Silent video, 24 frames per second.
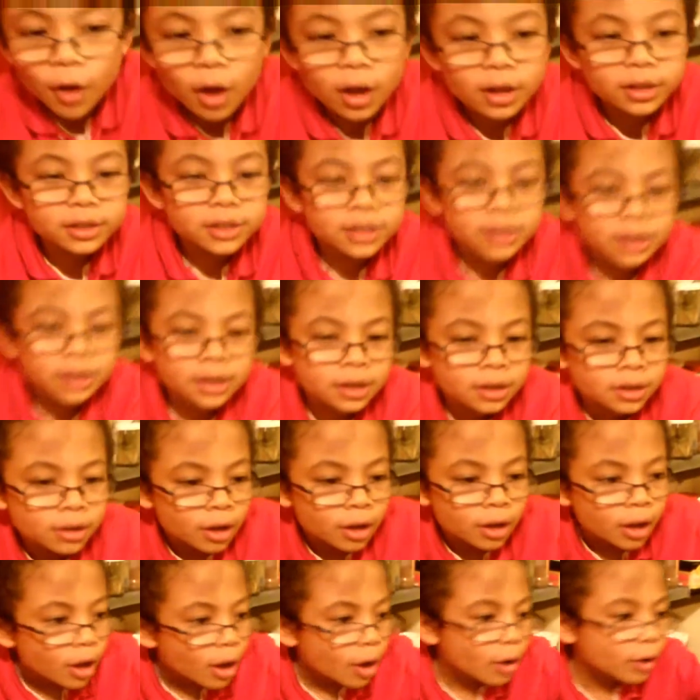volunteer?
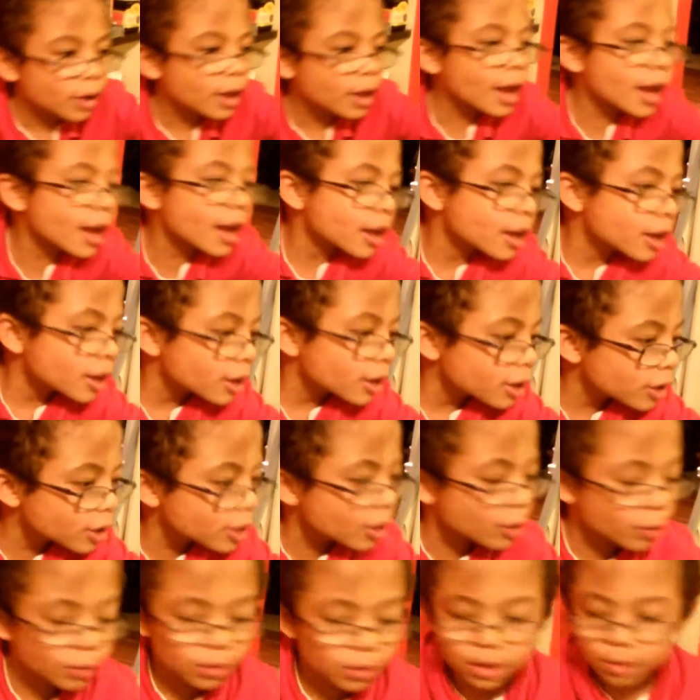Okay,
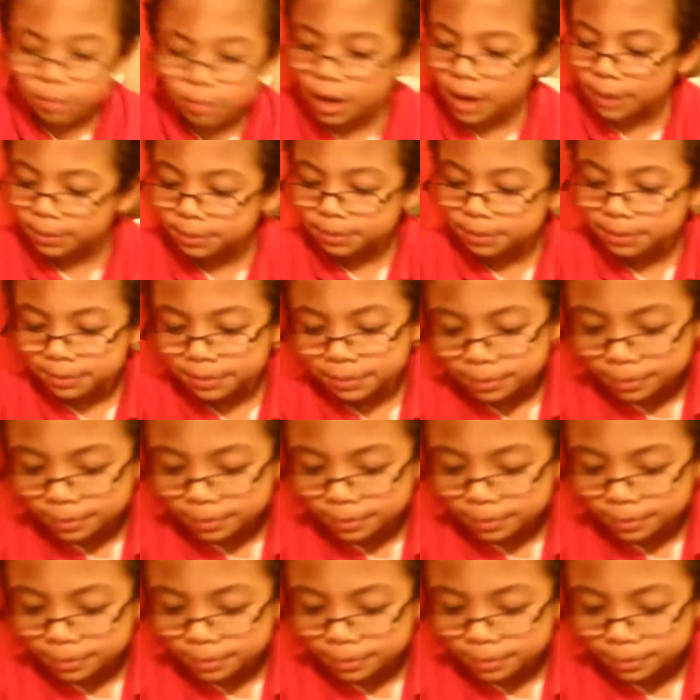you, come on.